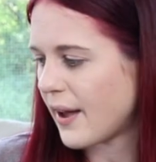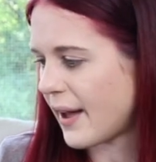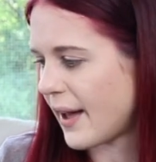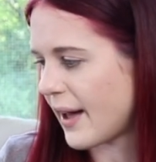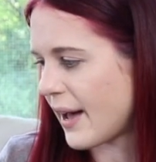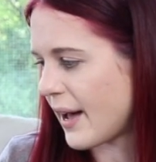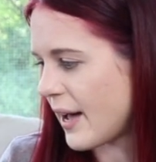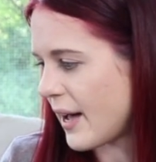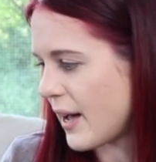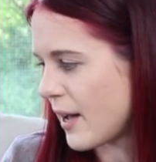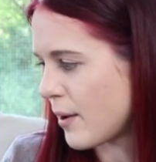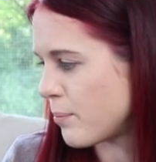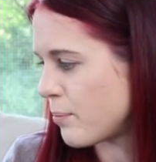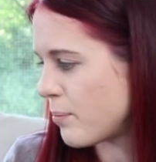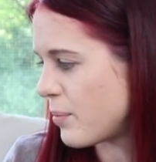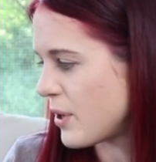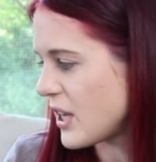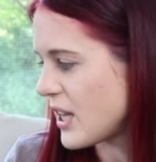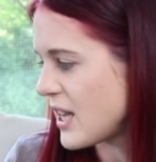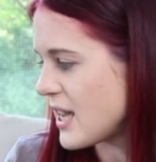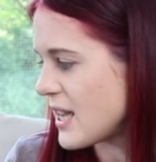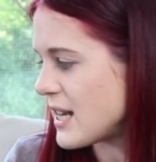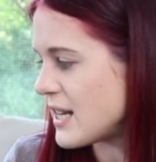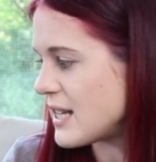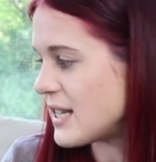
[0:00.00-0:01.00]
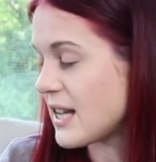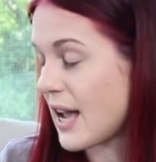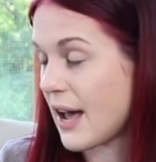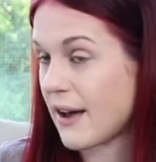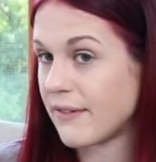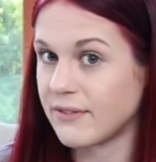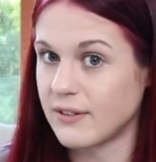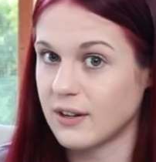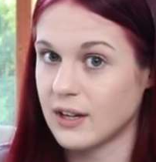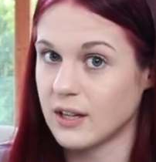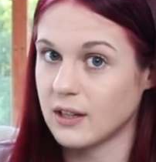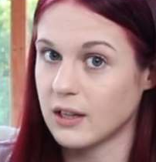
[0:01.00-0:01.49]
Uh, but he
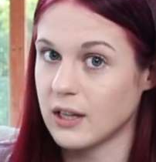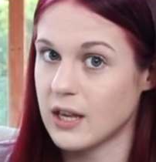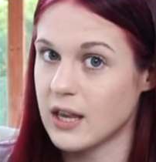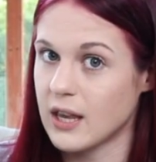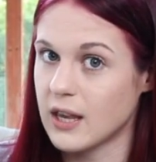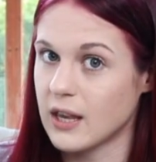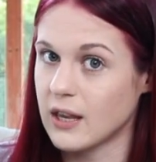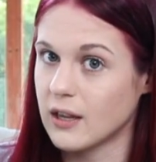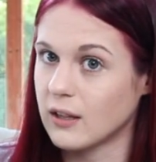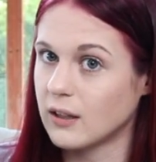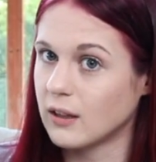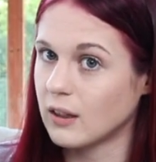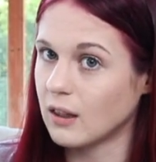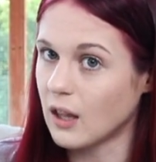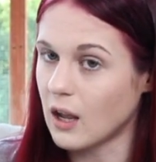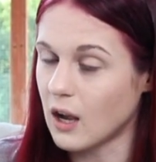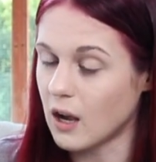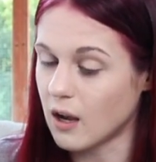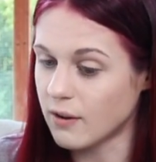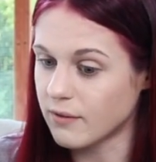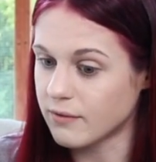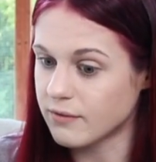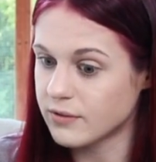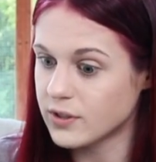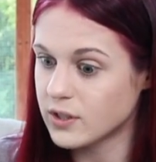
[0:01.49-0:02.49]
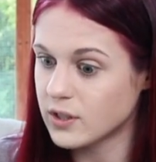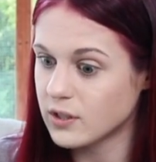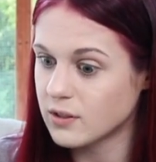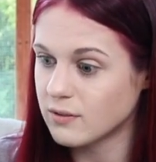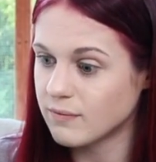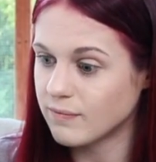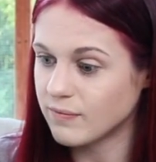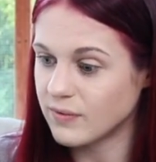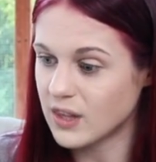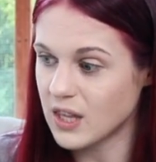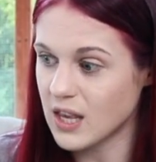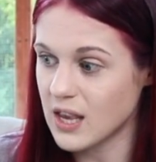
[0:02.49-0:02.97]
definitely loves
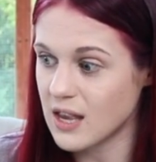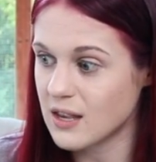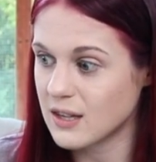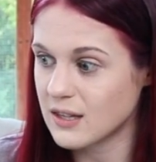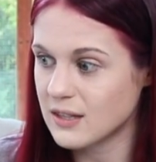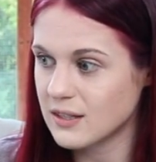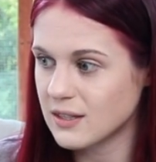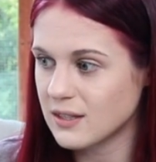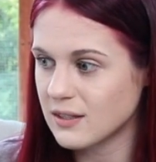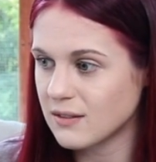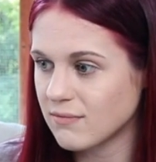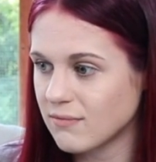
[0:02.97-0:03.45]
these.